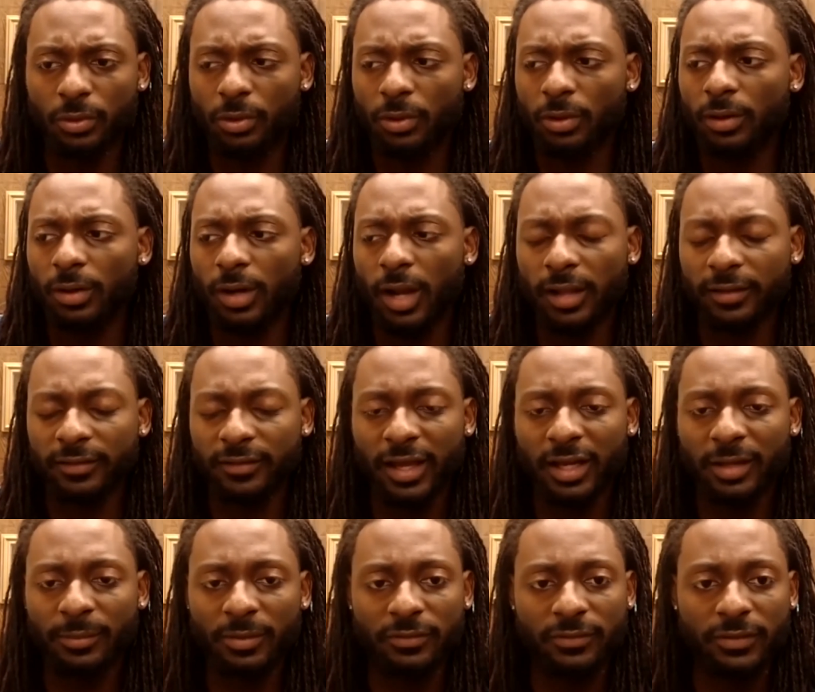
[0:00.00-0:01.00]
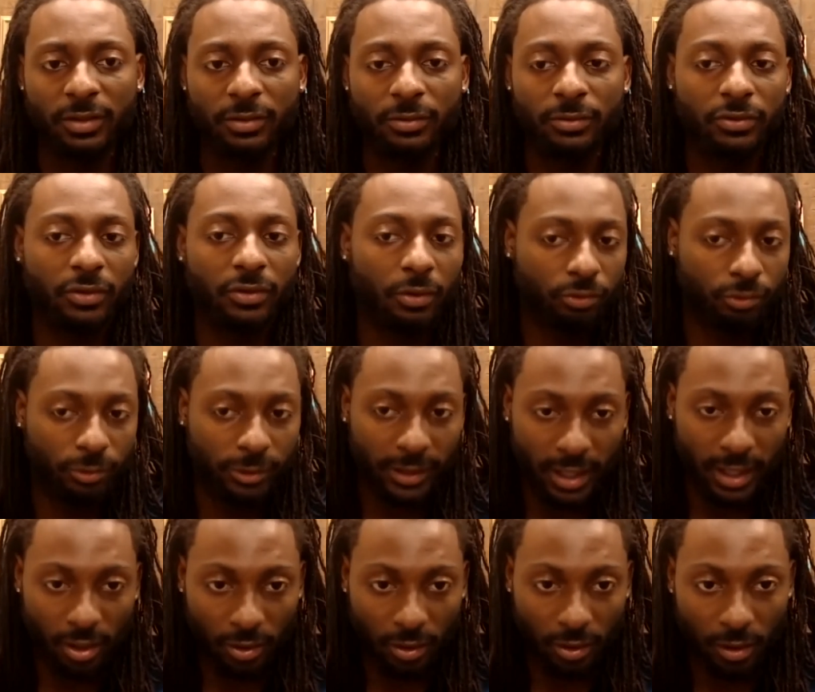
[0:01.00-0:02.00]
or autonomous vehicles don't drink
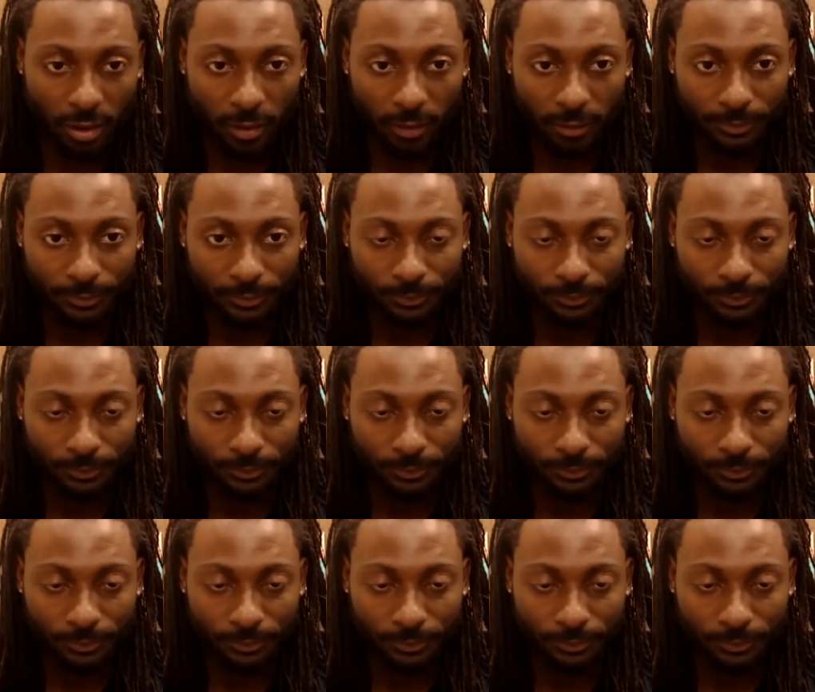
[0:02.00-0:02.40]
alcohol.